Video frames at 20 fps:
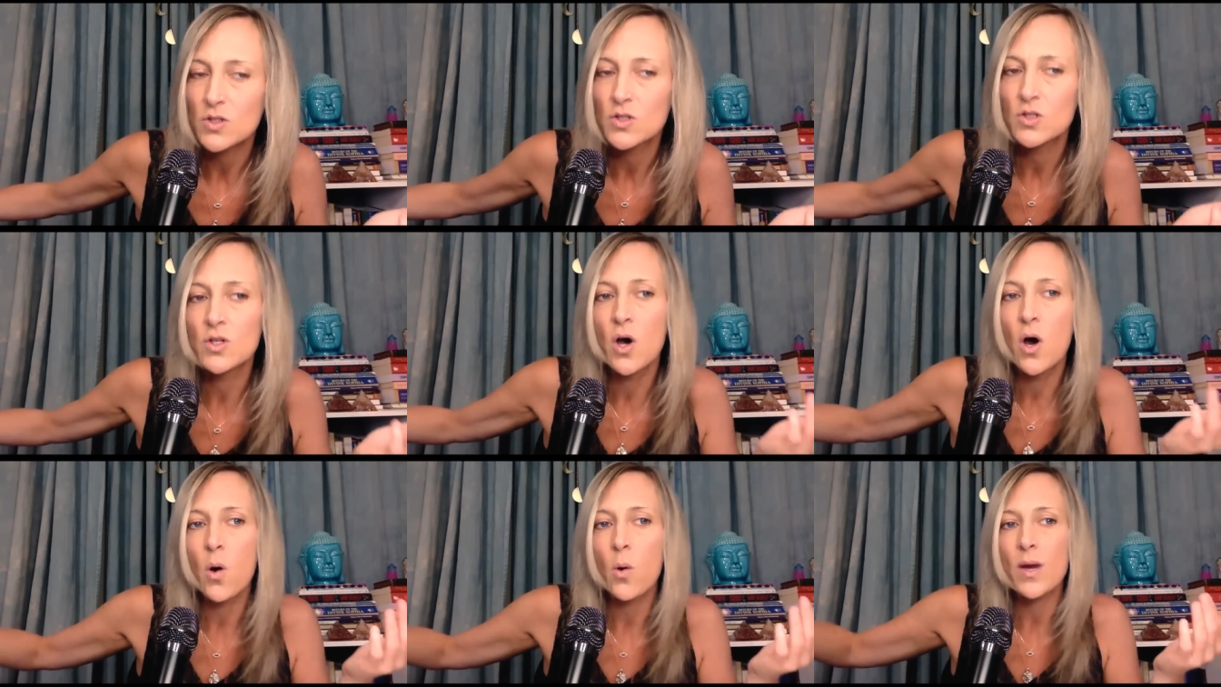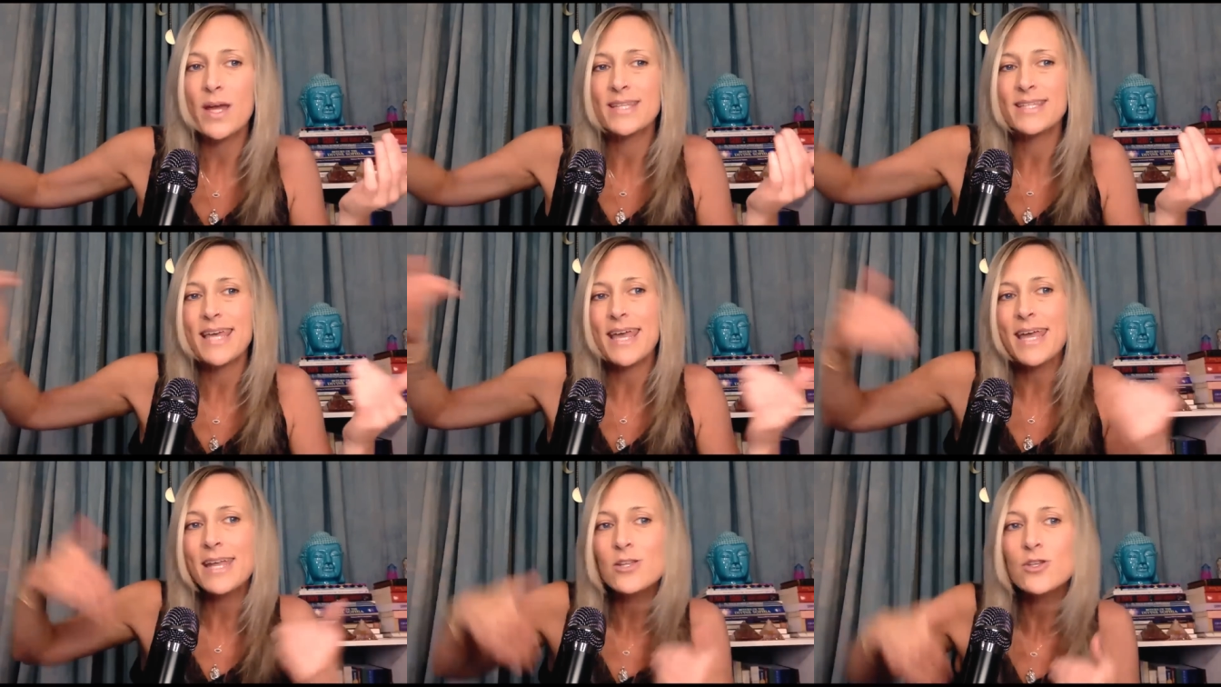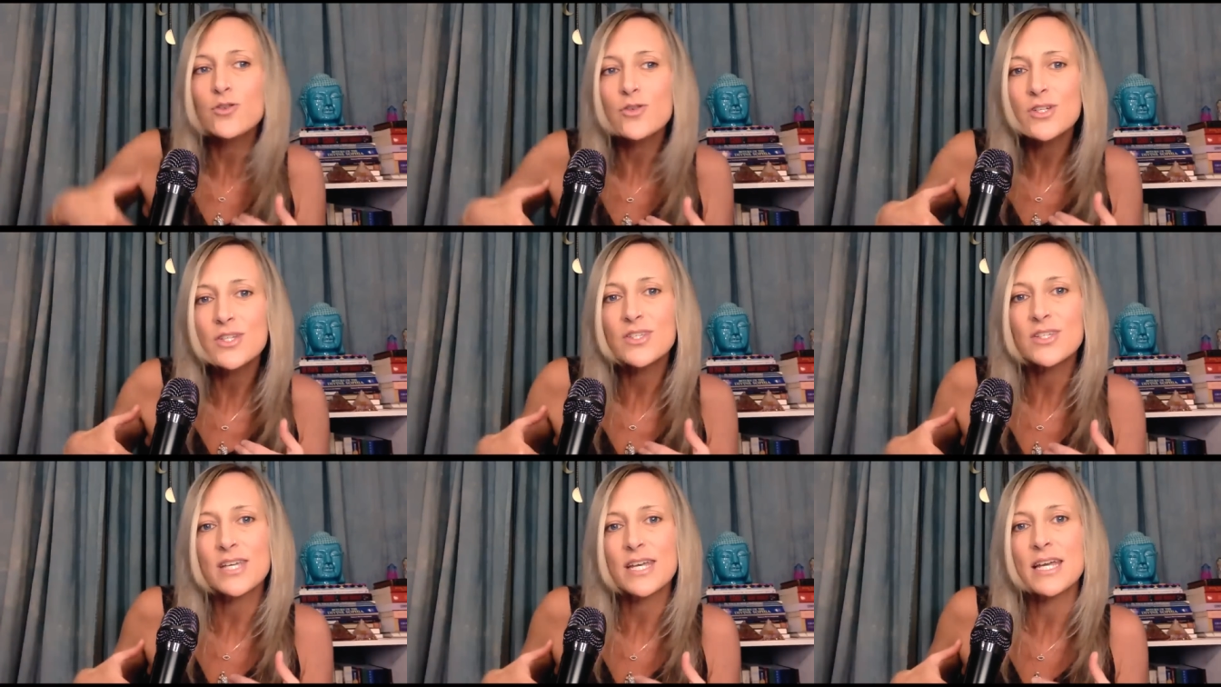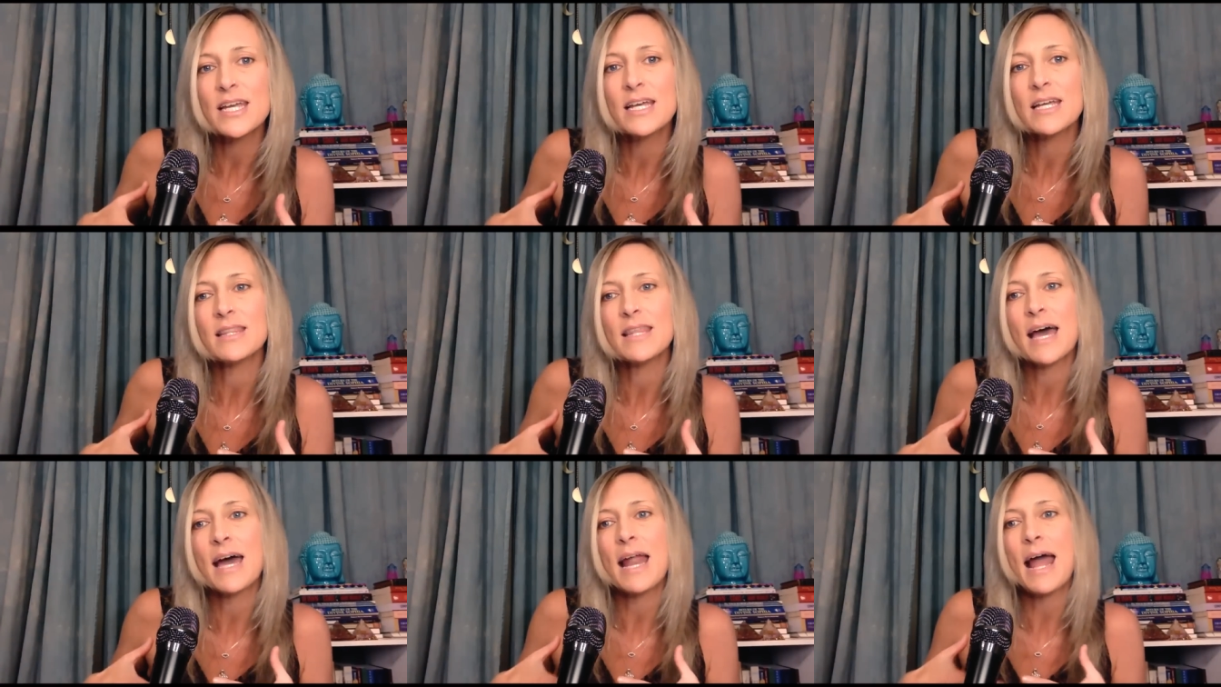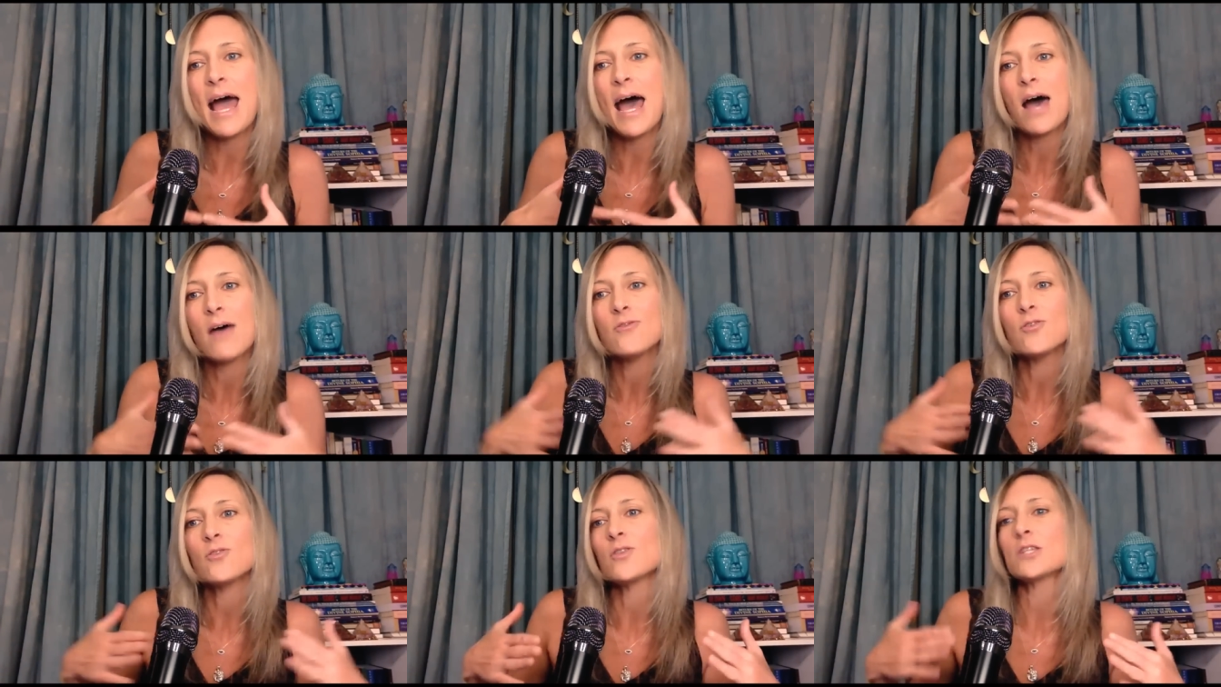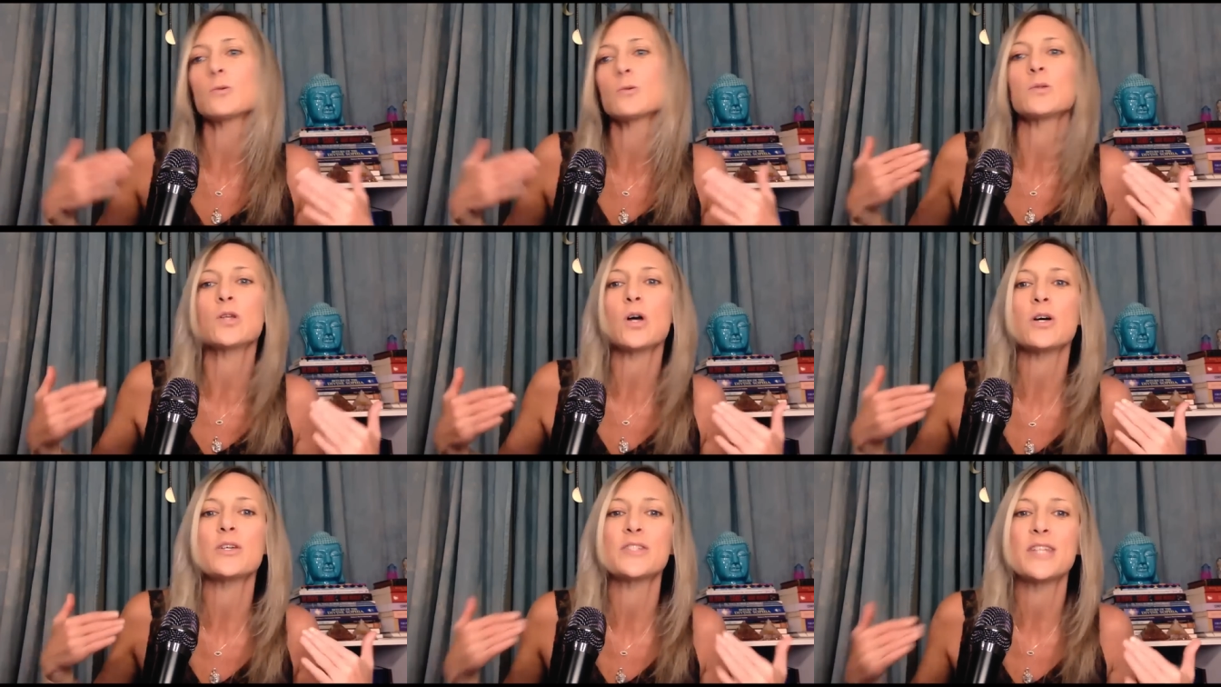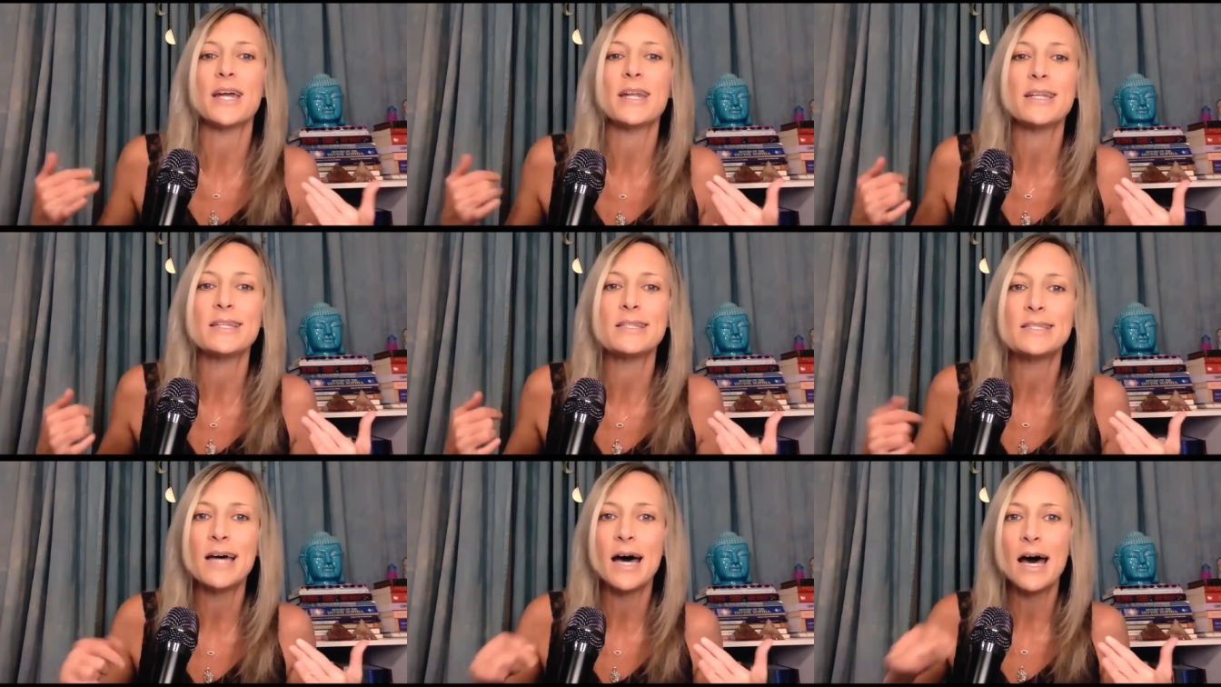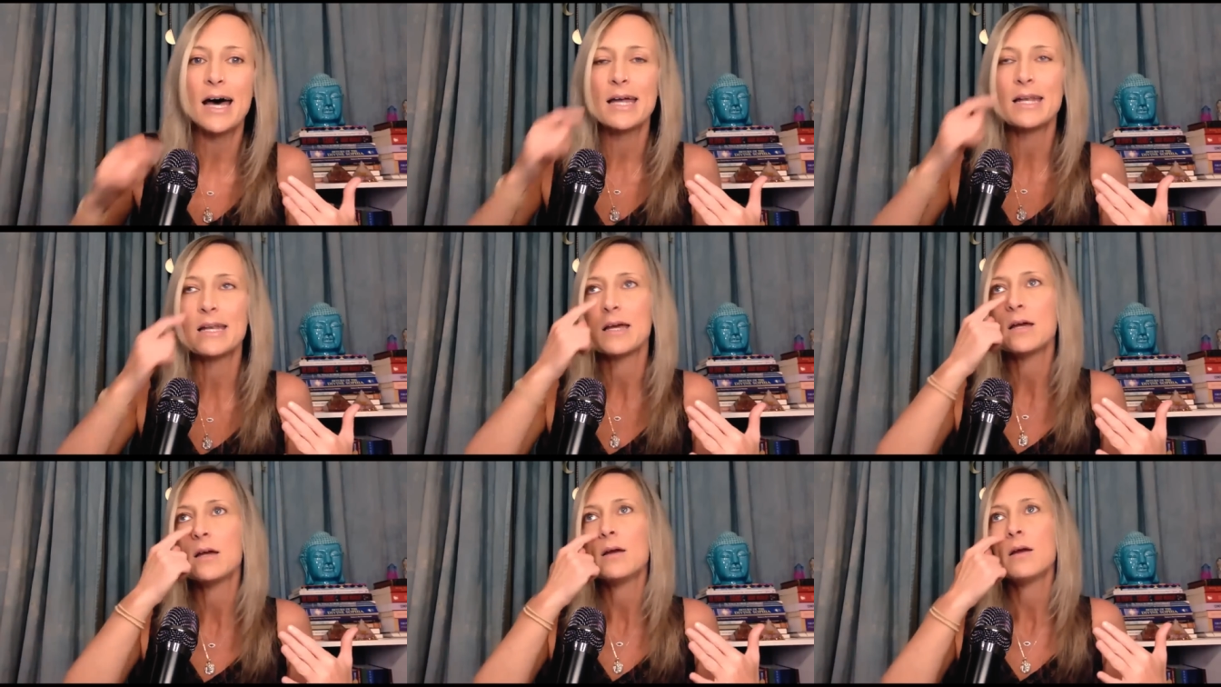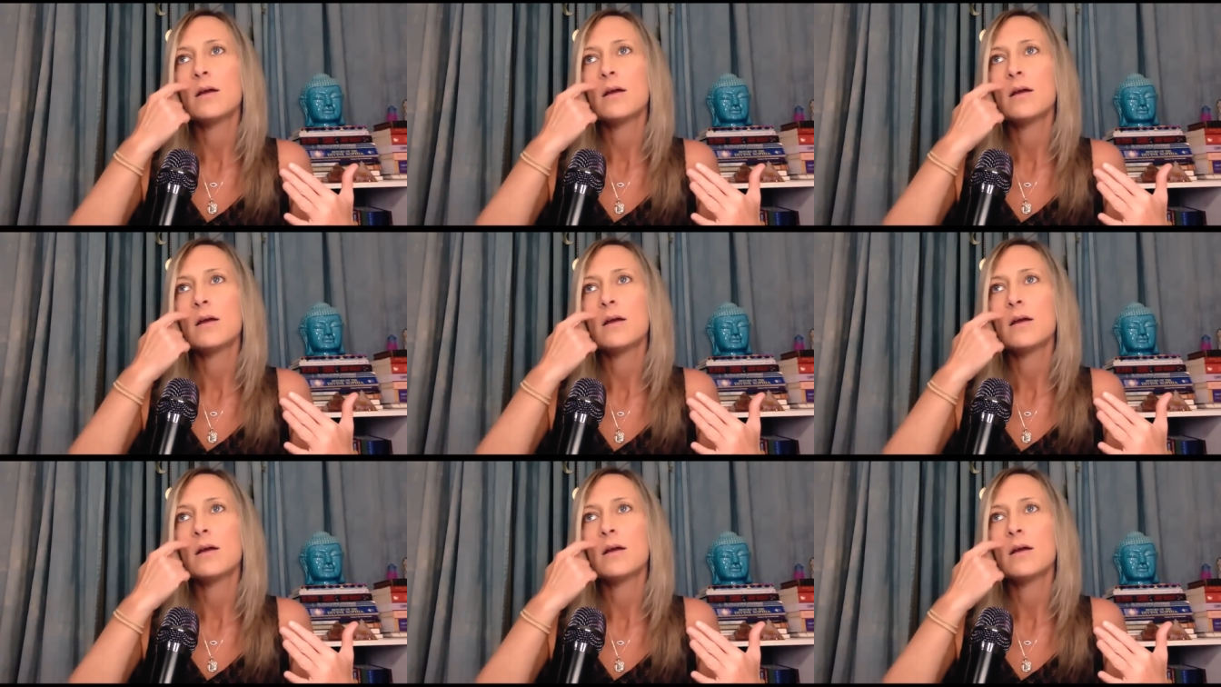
So it's interesting that after this was all said and done,